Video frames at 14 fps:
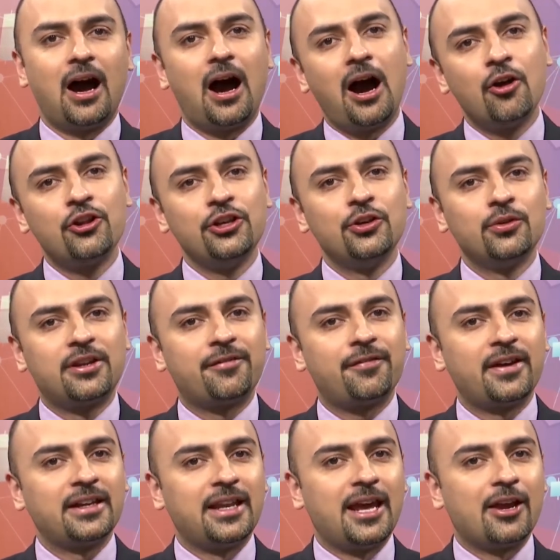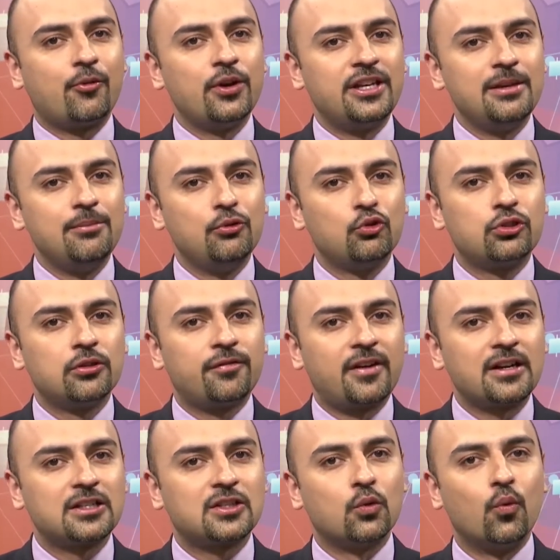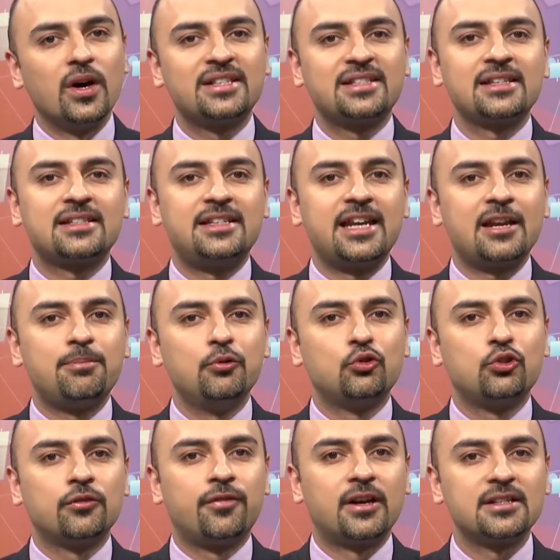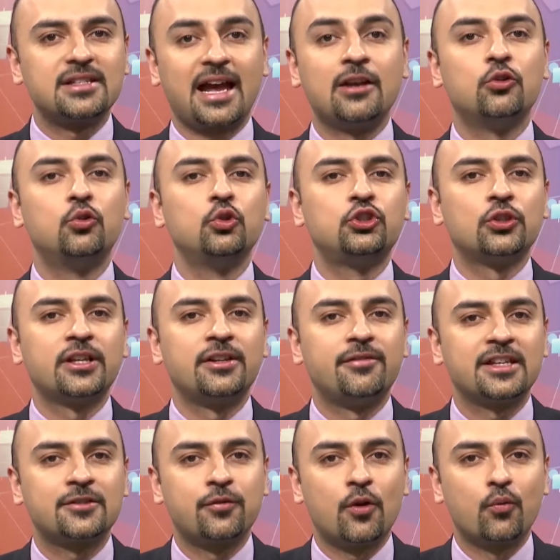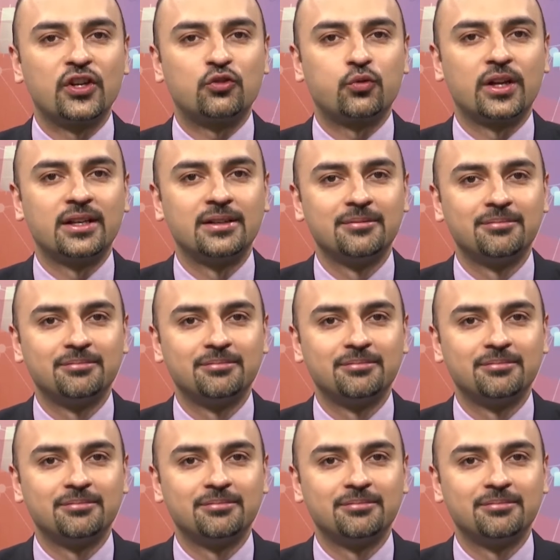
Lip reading: How do you define equity mutual funds versus debt mutual funds, and who should invest for which one?